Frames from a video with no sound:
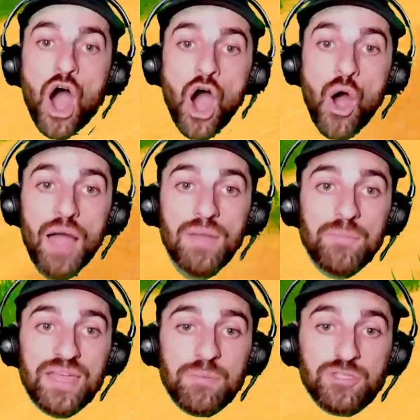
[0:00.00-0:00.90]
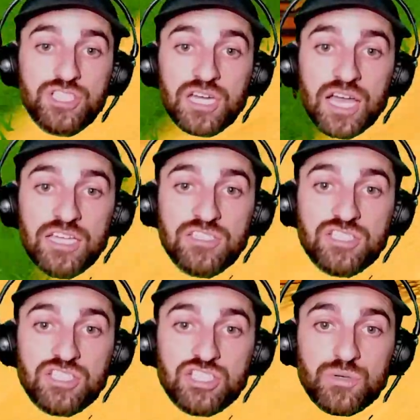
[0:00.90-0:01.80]
Oh, I might be able to uh,
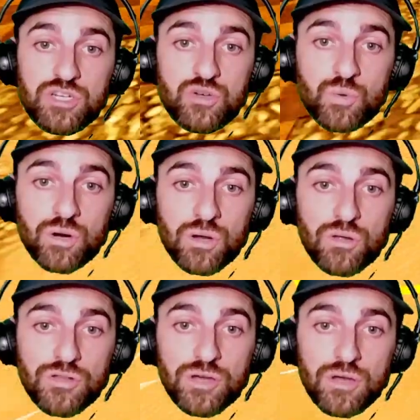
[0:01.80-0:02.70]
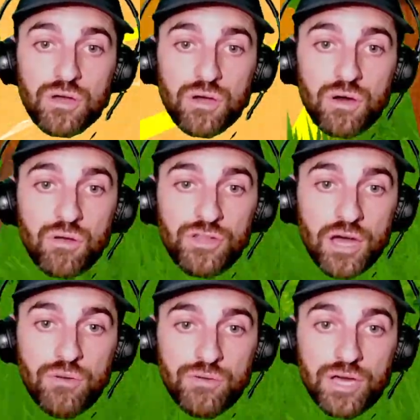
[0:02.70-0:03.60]
to do a new world. Hold
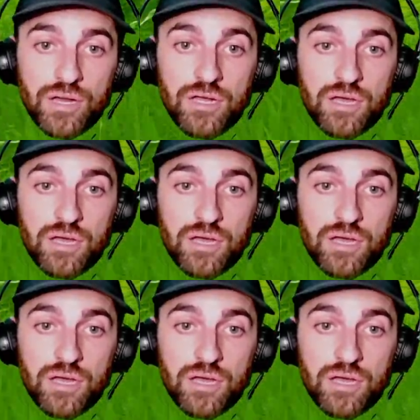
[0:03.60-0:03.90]
on, hold on.